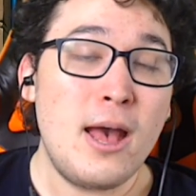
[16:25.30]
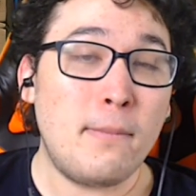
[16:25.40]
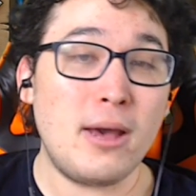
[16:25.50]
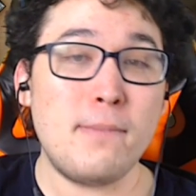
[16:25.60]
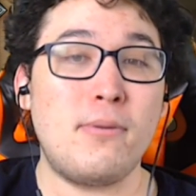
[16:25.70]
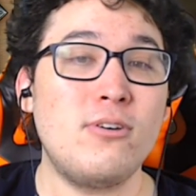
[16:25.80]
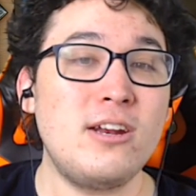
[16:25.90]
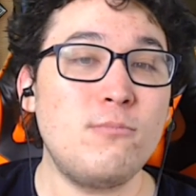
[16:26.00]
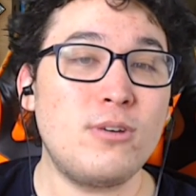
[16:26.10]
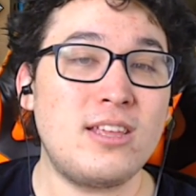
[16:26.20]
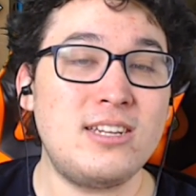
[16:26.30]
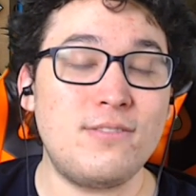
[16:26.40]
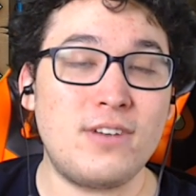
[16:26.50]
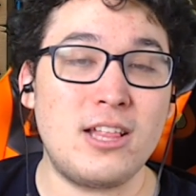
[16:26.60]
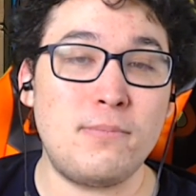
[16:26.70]
My opponent will then
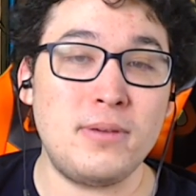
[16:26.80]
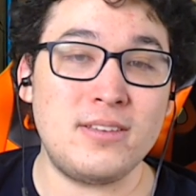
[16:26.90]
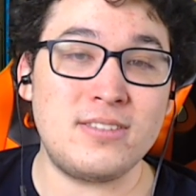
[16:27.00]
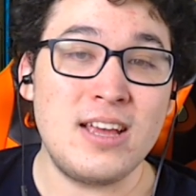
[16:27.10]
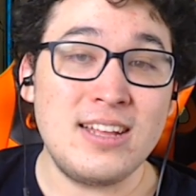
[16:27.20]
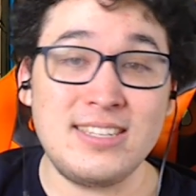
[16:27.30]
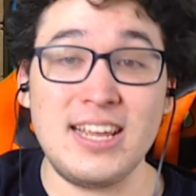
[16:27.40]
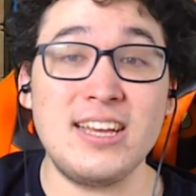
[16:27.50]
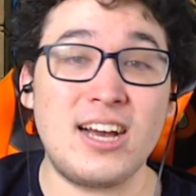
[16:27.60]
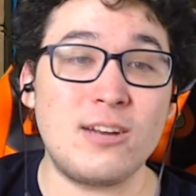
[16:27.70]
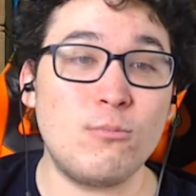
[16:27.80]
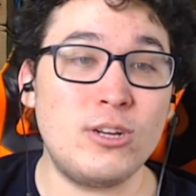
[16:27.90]
develop his Dagon,